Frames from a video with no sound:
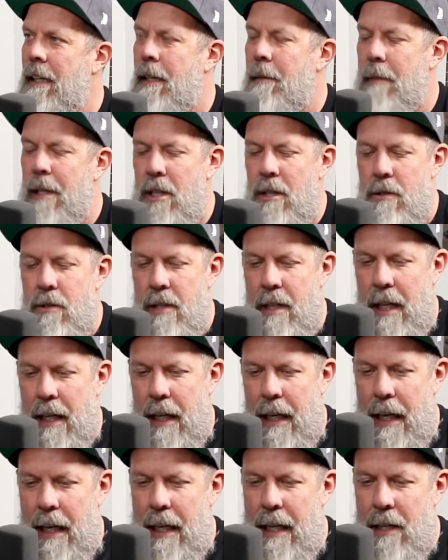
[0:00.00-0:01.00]
I mean, you sing
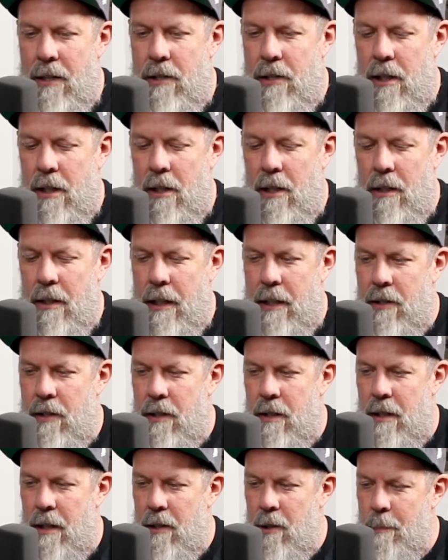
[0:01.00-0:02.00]
any song
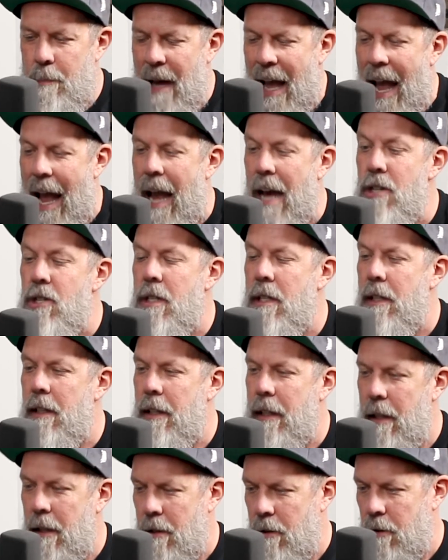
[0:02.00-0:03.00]
that's
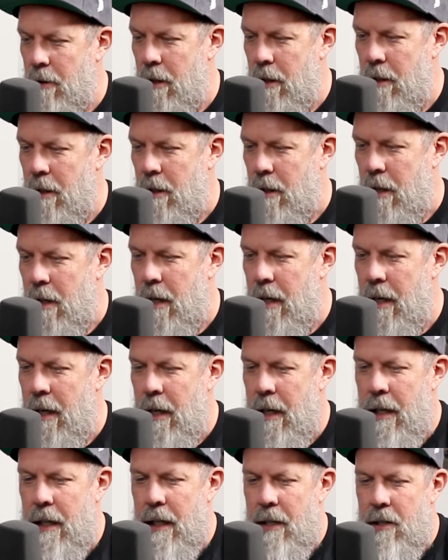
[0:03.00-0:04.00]
passionately on your heart.
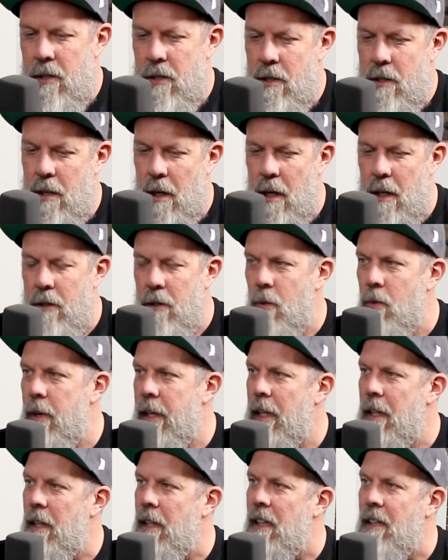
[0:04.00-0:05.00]
Start the
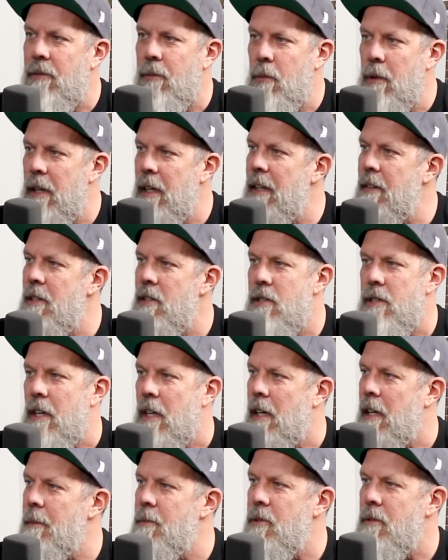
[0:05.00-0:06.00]
week off. We're in the
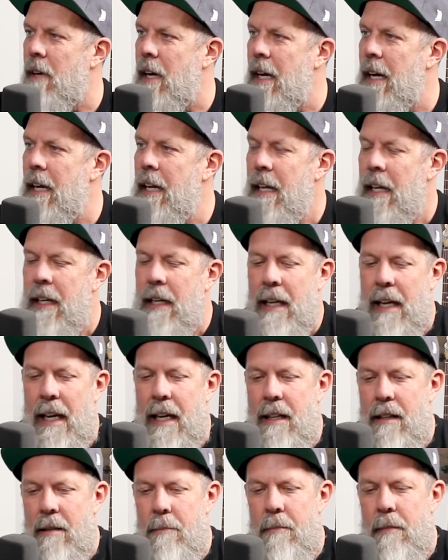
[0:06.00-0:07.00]
Psalms, right?
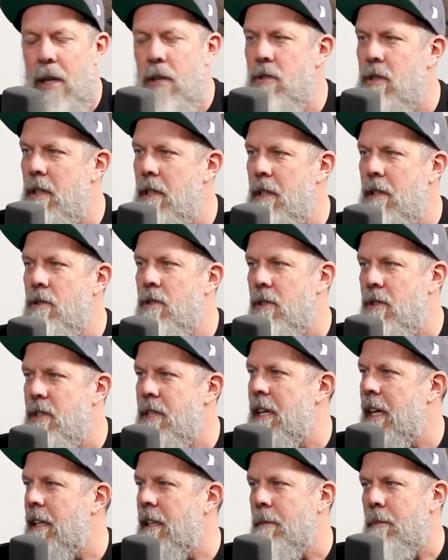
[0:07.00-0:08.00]
And most of those are
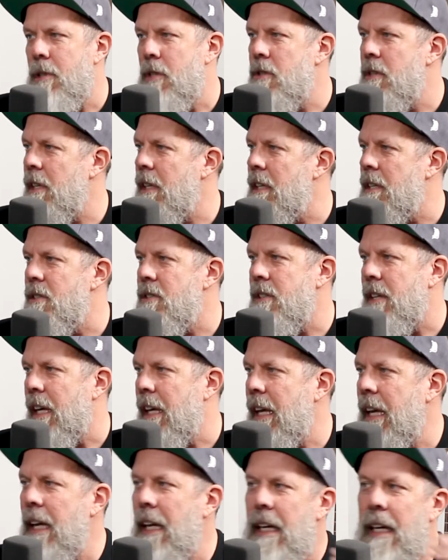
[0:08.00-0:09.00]
set to music and singing.